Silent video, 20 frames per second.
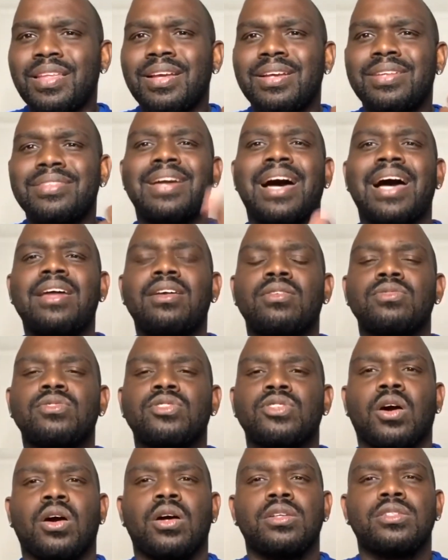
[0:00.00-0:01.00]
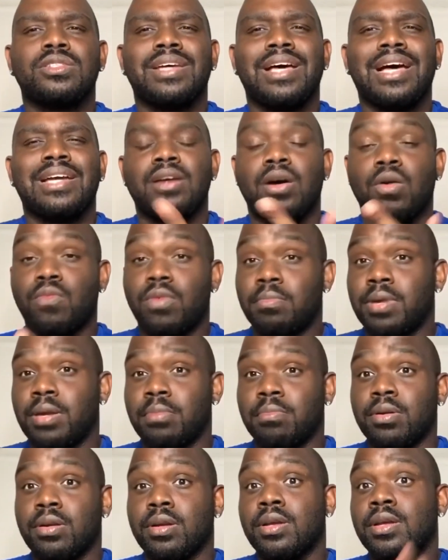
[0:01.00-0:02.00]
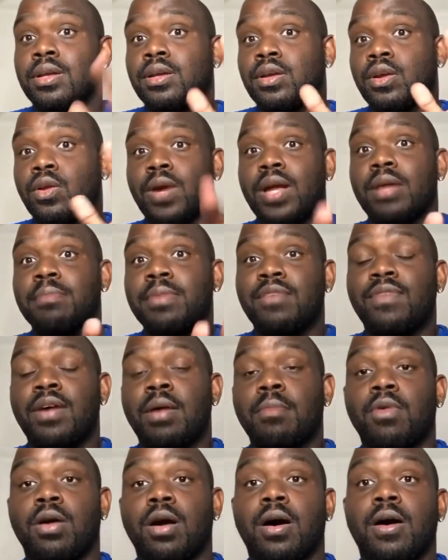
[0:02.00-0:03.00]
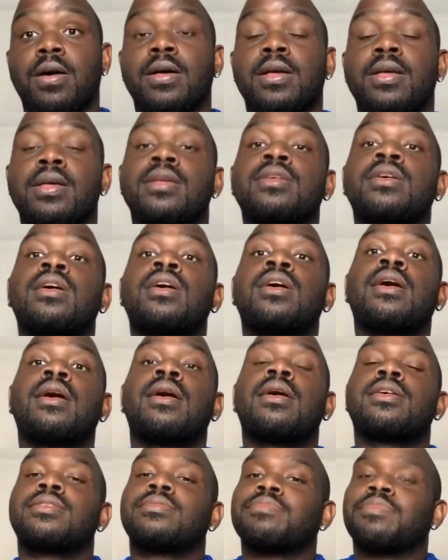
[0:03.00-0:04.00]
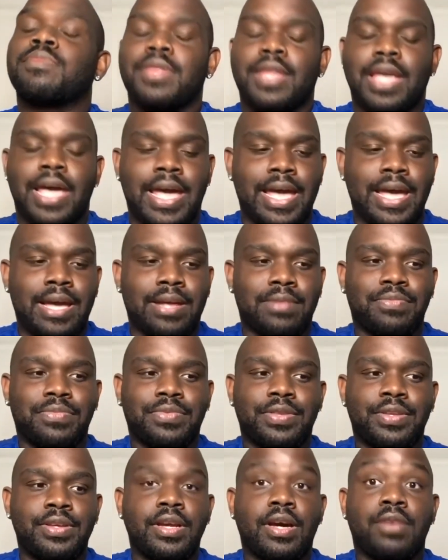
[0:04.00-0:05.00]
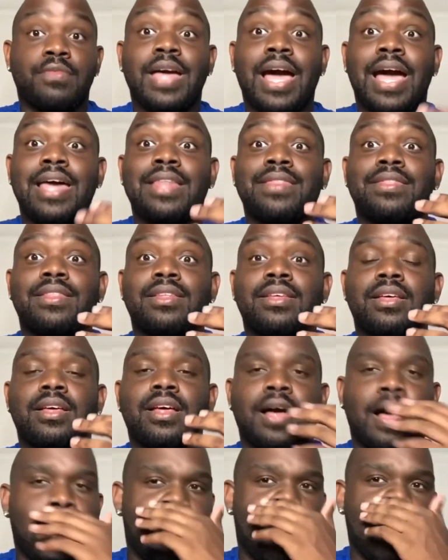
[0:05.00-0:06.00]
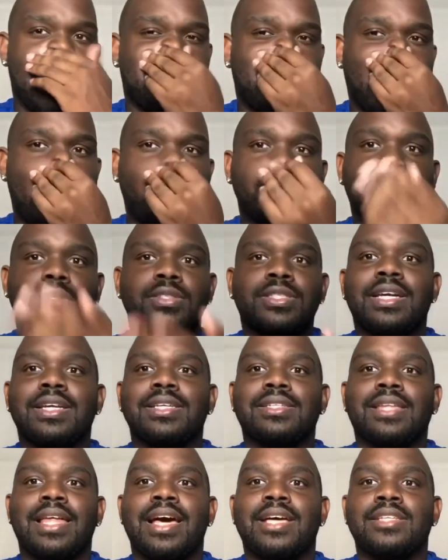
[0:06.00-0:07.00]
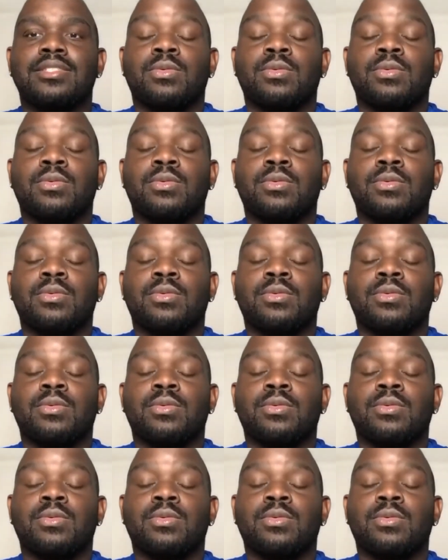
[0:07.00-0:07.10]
Dino Charge. I don't remember. Correct me if I'm wrong. And I was gonna say this last